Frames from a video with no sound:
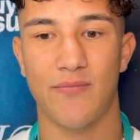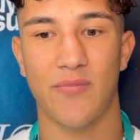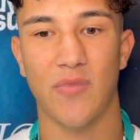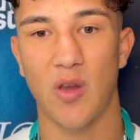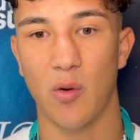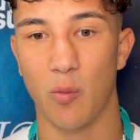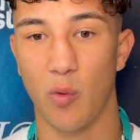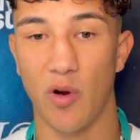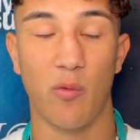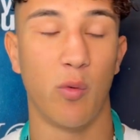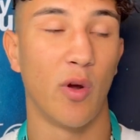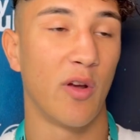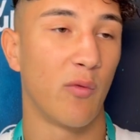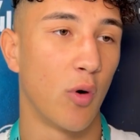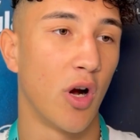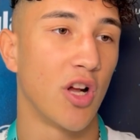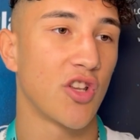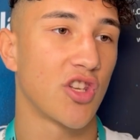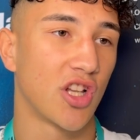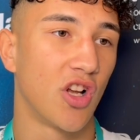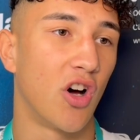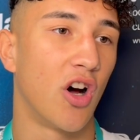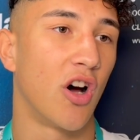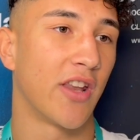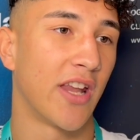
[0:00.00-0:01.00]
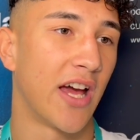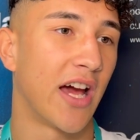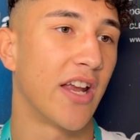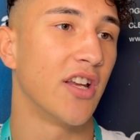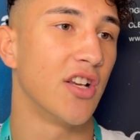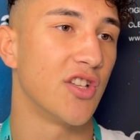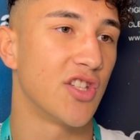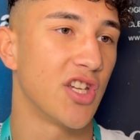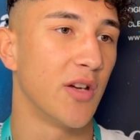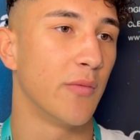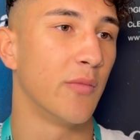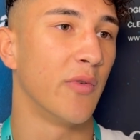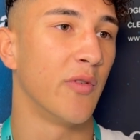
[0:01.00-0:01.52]
we've worked a lot on that in the
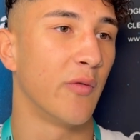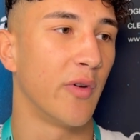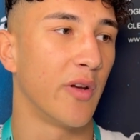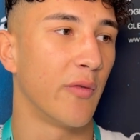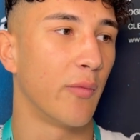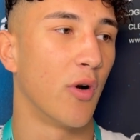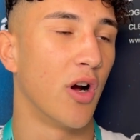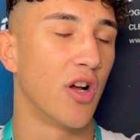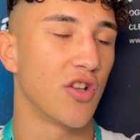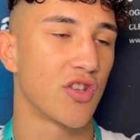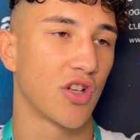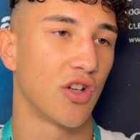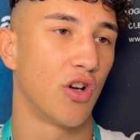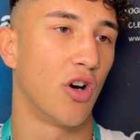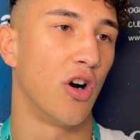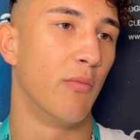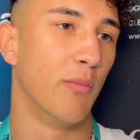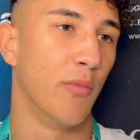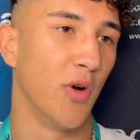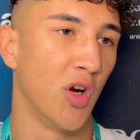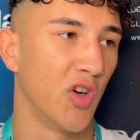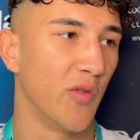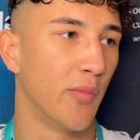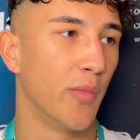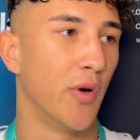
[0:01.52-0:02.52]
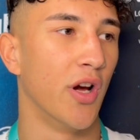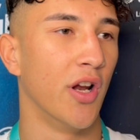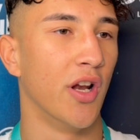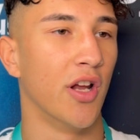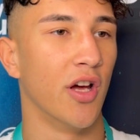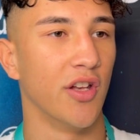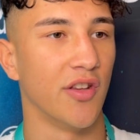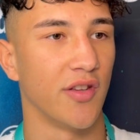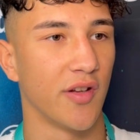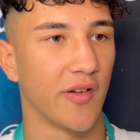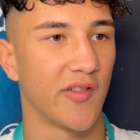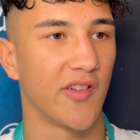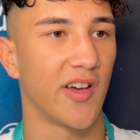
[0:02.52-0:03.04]
gym, and we've worked a lot on movement
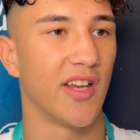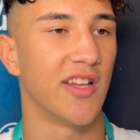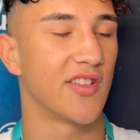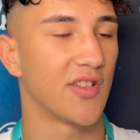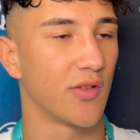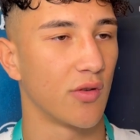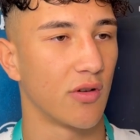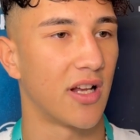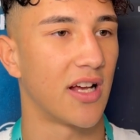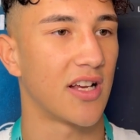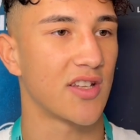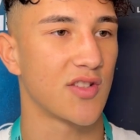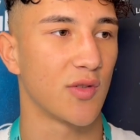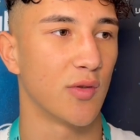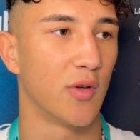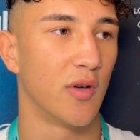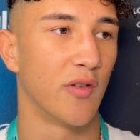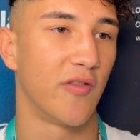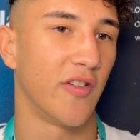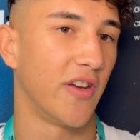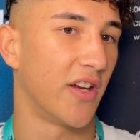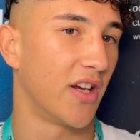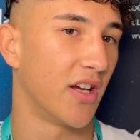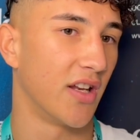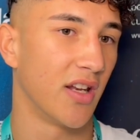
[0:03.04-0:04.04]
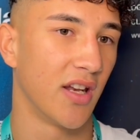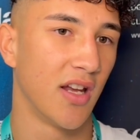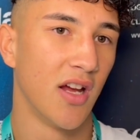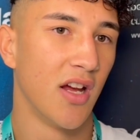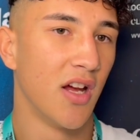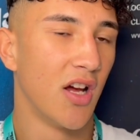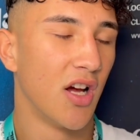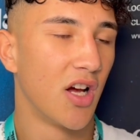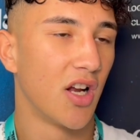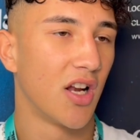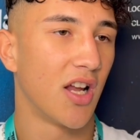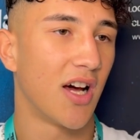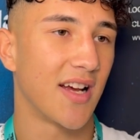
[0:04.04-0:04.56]
and defence and all that sort of thing. And
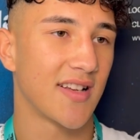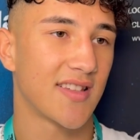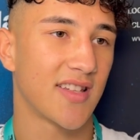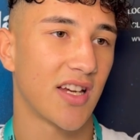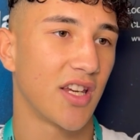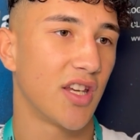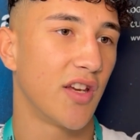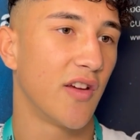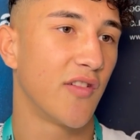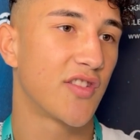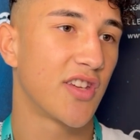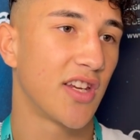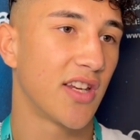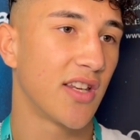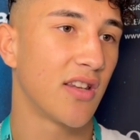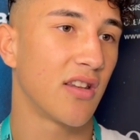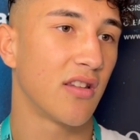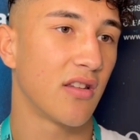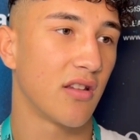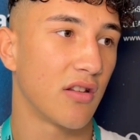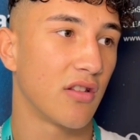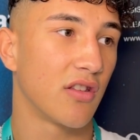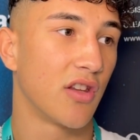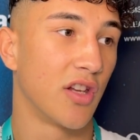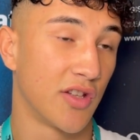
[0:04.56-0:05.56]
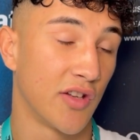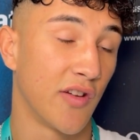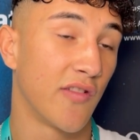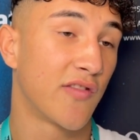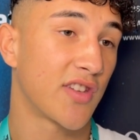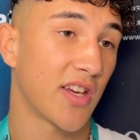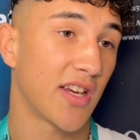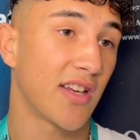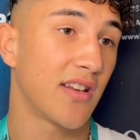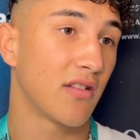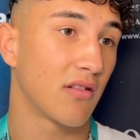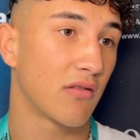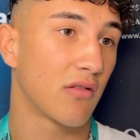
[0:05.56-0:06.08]
like I say, you've
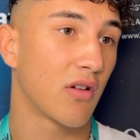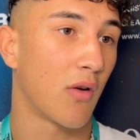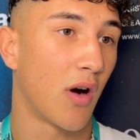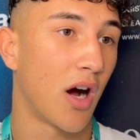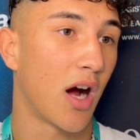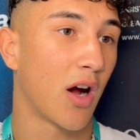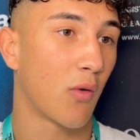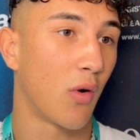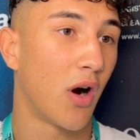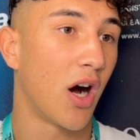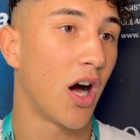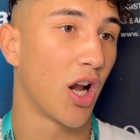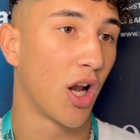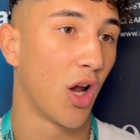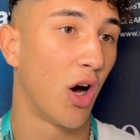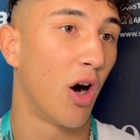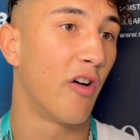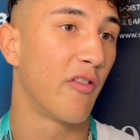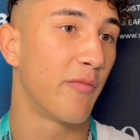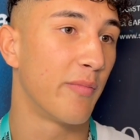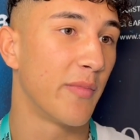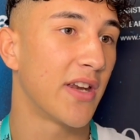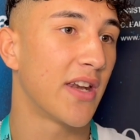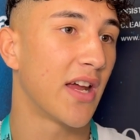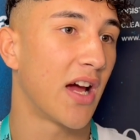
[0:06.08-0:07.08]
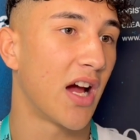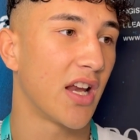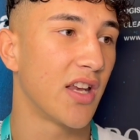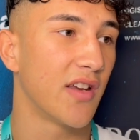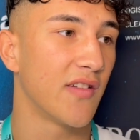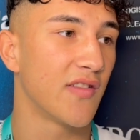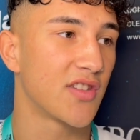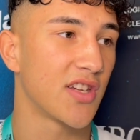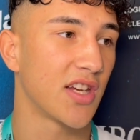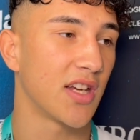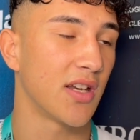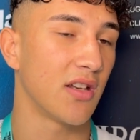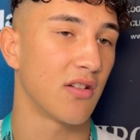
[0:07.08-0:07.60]
seen quite a lot of me now, and
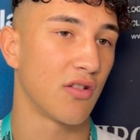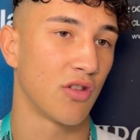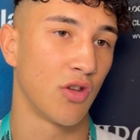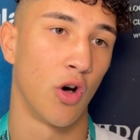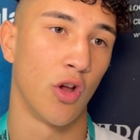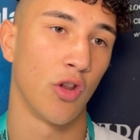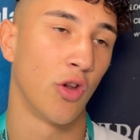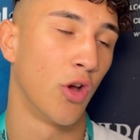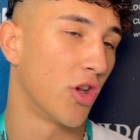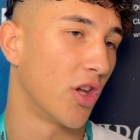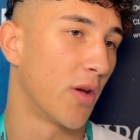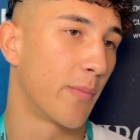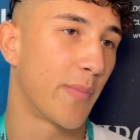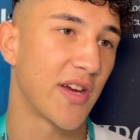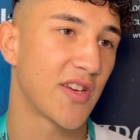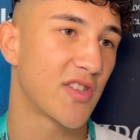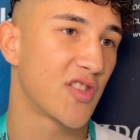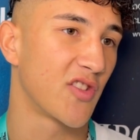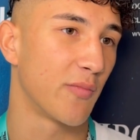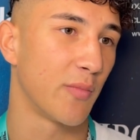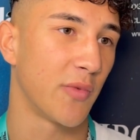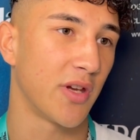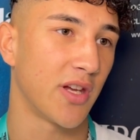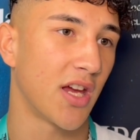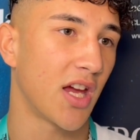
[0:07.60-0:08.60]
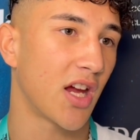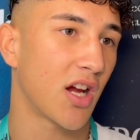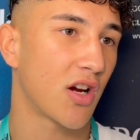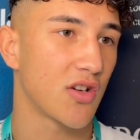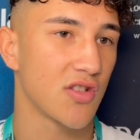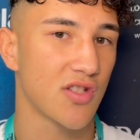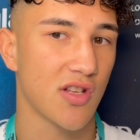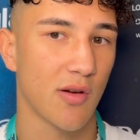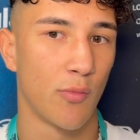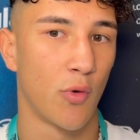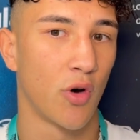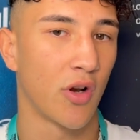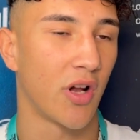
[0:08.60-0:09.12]
you've seen not the best of me yet, because
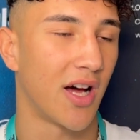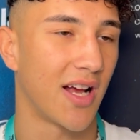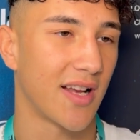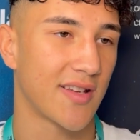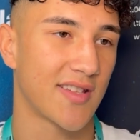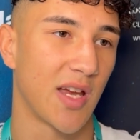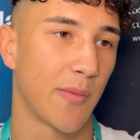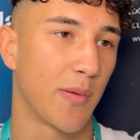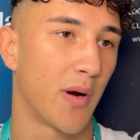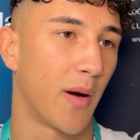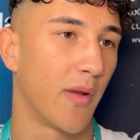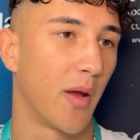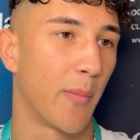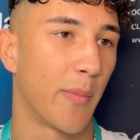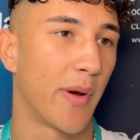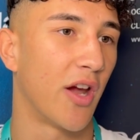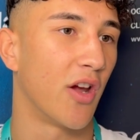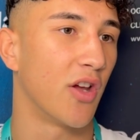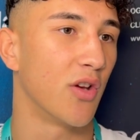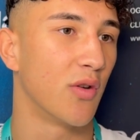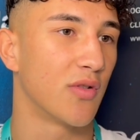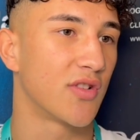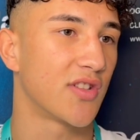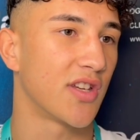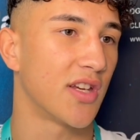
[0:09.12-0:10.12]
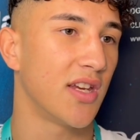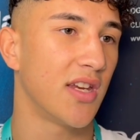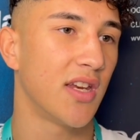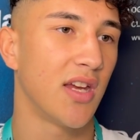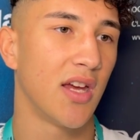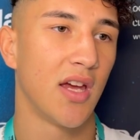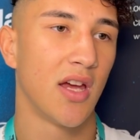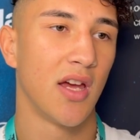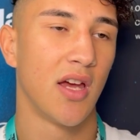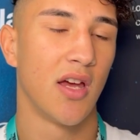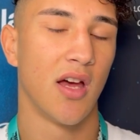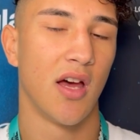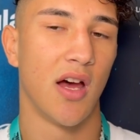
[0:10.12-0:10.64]
the more that I step up, the better you'll see.
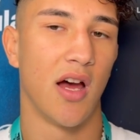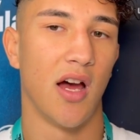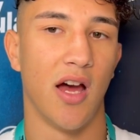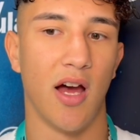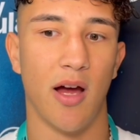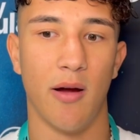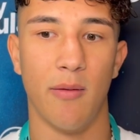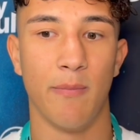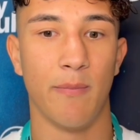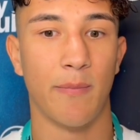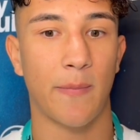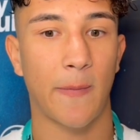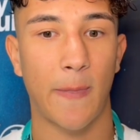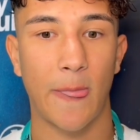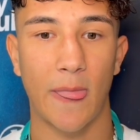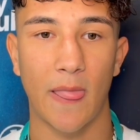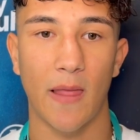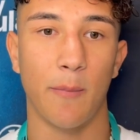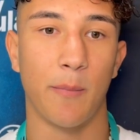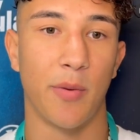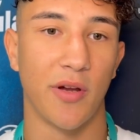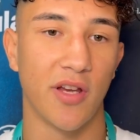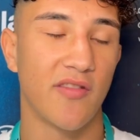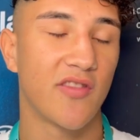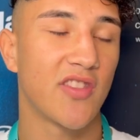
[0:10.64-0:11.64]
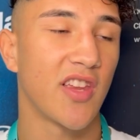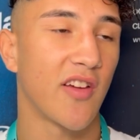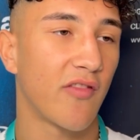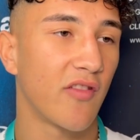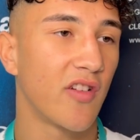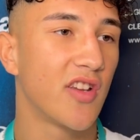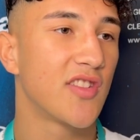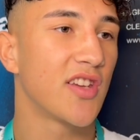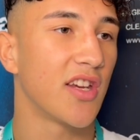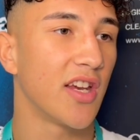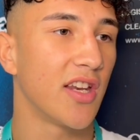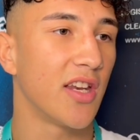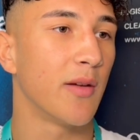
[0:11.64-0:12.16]
But you've definitely
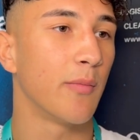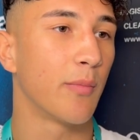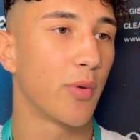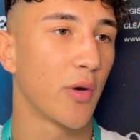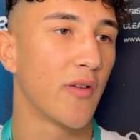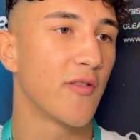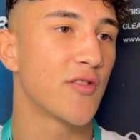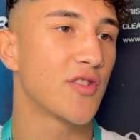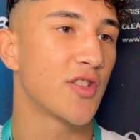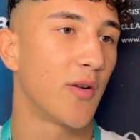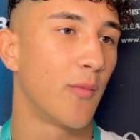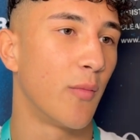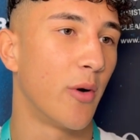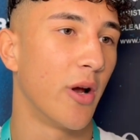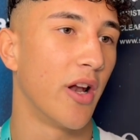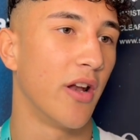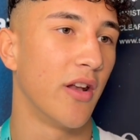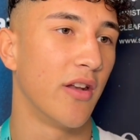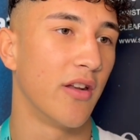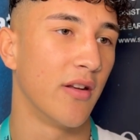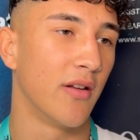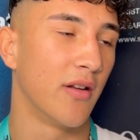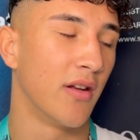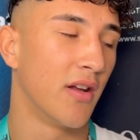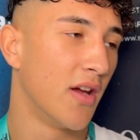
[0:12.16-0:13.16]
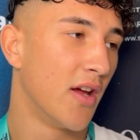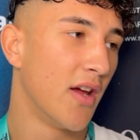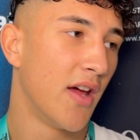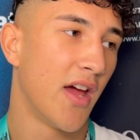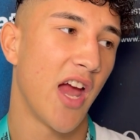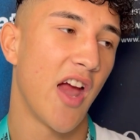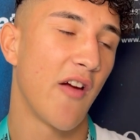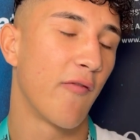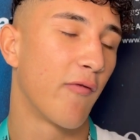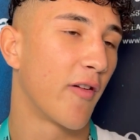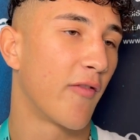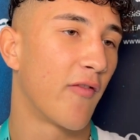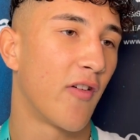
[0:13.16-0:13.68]
seen improved Tom Welland, and
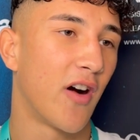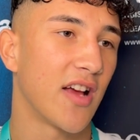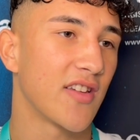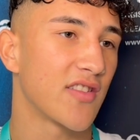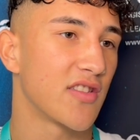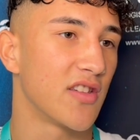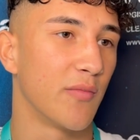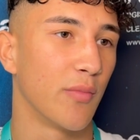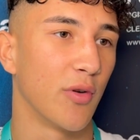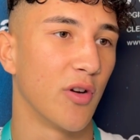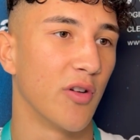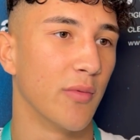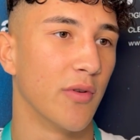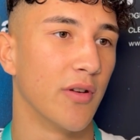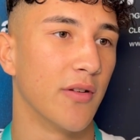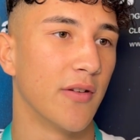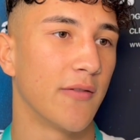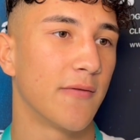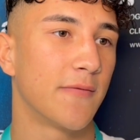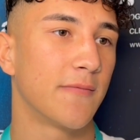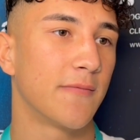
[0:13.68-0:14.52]
every fight's an improvement.